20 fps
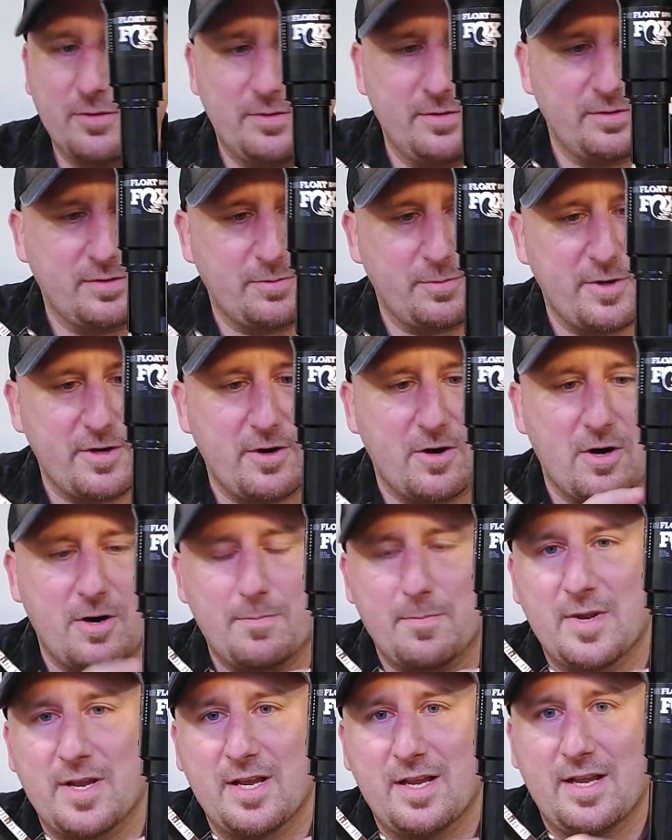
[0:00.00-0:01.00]
swing
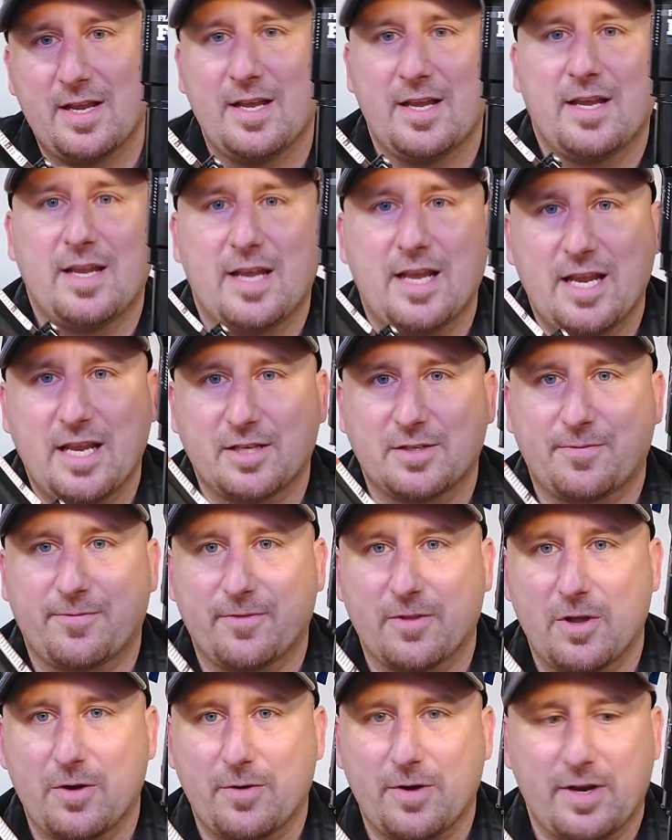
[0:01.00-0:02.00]
arm is
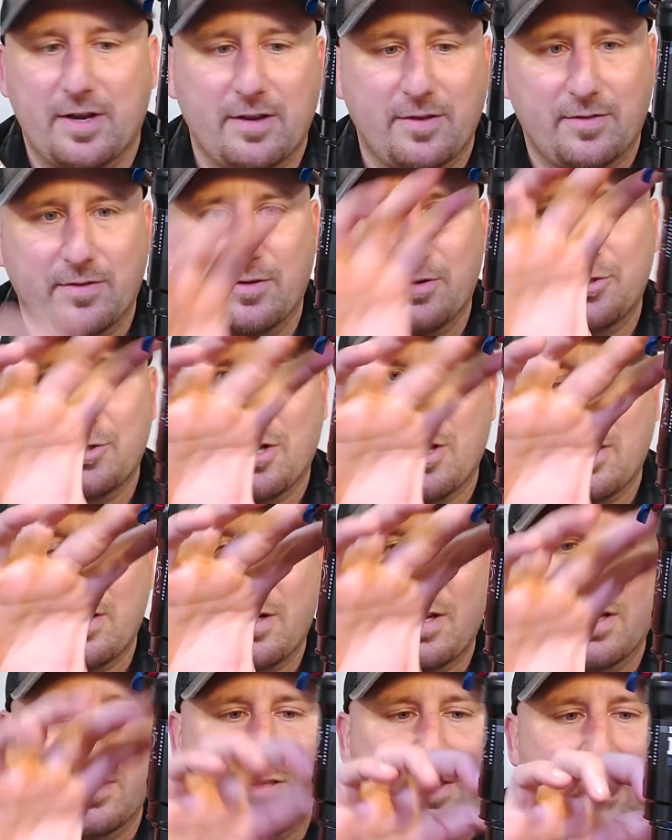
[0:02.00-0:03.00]
floating. The shock
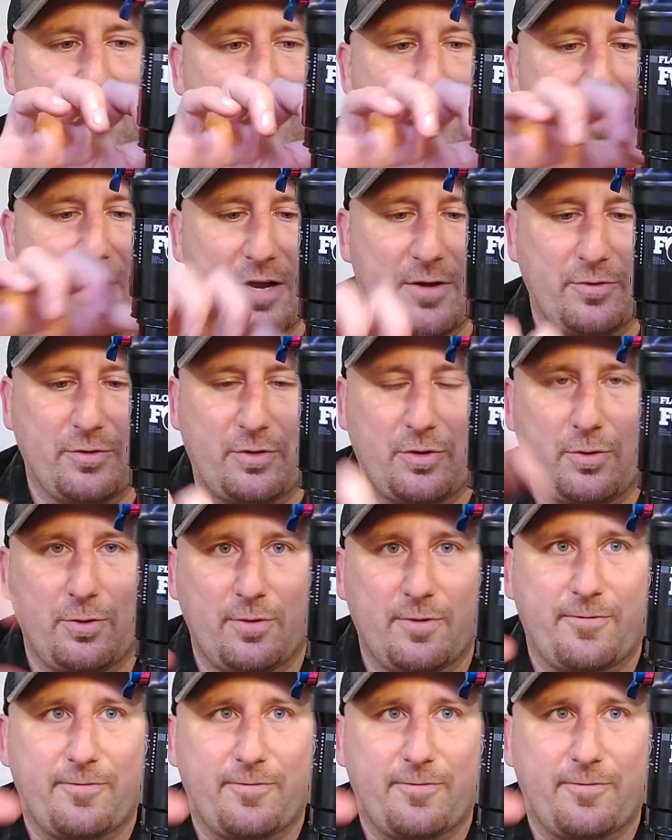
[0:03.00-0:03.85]
does not mount to the